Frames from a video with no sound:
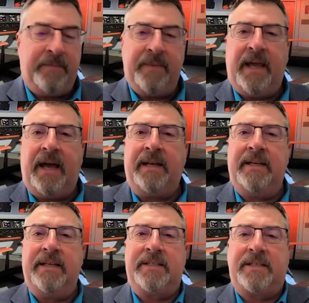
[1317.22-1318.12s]
that
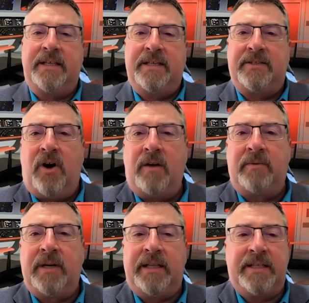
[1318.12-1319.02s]
is, is not
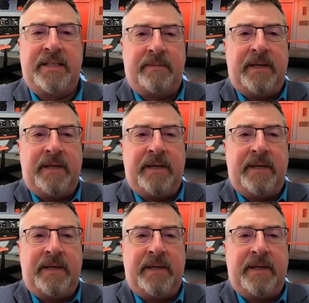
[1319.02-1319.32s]
realistic,